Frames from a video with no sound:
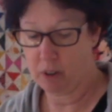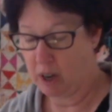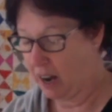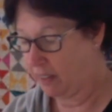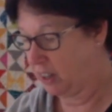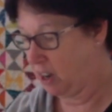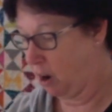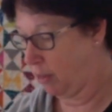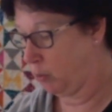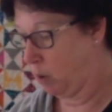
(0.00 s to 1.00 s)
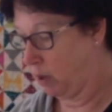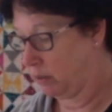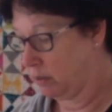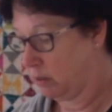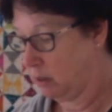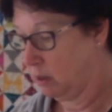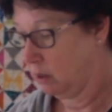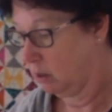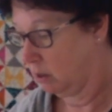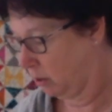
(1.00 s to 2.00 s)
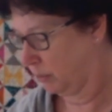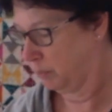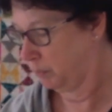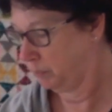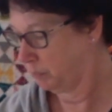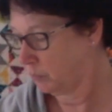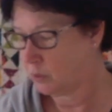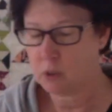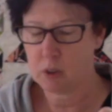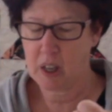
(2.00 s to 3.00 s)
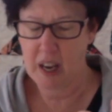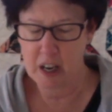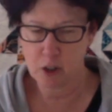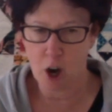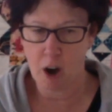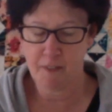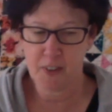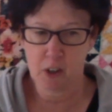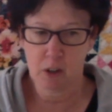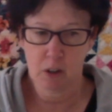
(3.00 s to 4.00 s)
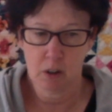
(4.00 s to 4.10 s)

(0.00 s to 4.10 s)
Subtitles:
on the other ones, or cash offer,